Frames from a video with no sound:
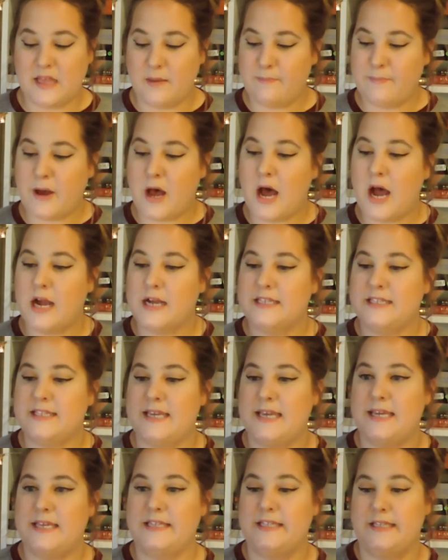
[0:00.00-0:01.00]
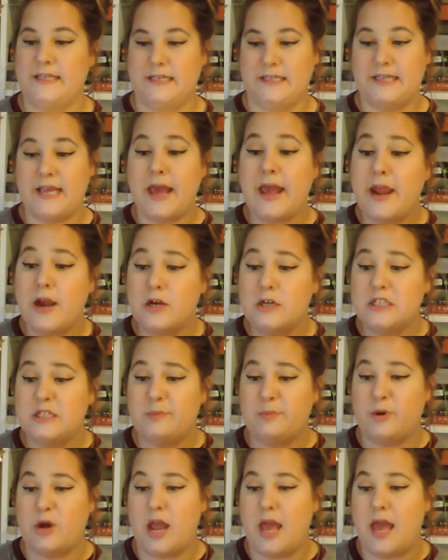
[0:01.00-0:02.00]
in the box is this
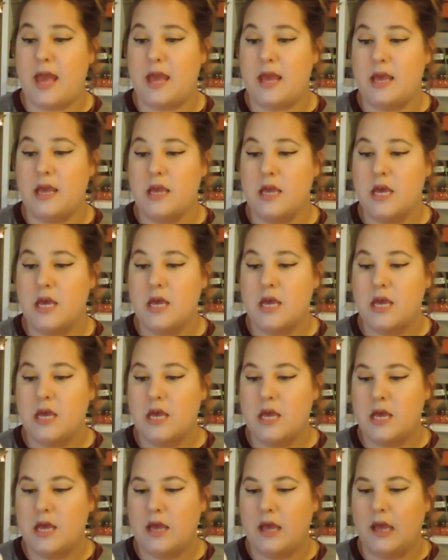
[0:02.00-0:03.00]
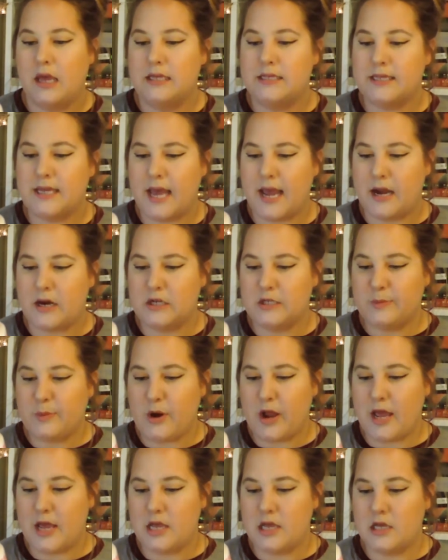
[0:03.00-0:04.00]
hairspray. Is it
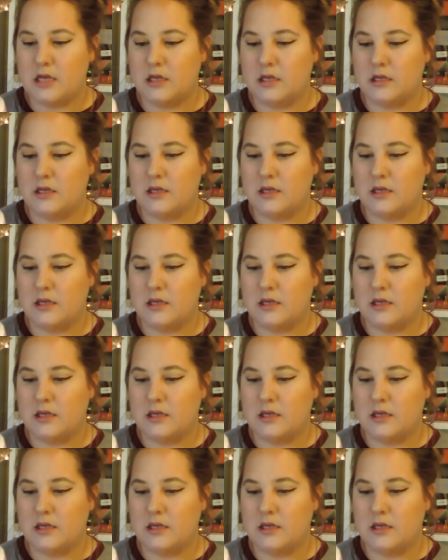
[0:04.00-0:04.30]
hairspray?